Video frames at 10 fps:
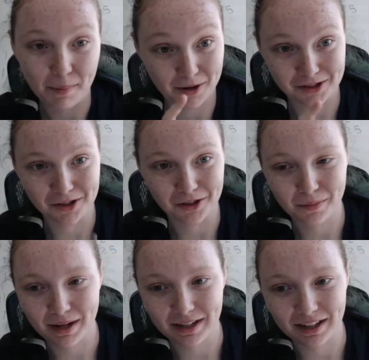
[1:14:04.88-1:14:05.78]
personal
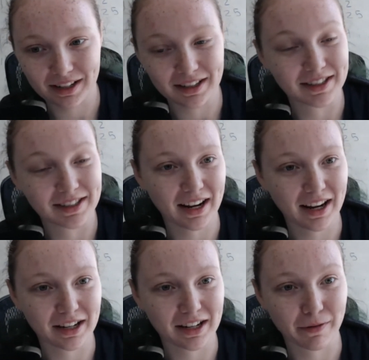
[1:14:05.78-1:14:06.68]
opinion is that
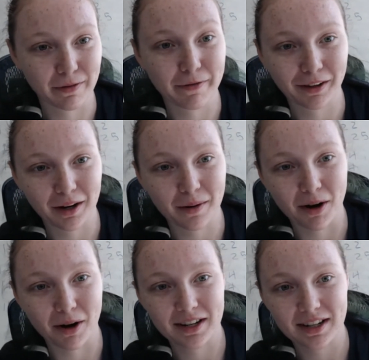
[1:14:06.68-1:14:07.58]
it is fulfilling a
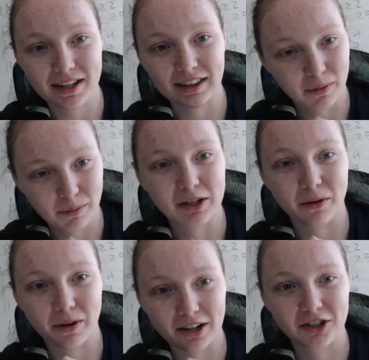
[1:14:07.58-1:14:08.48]
market need that we
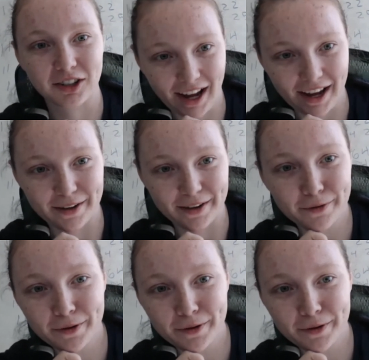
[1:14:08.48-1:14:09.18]
don't actually have.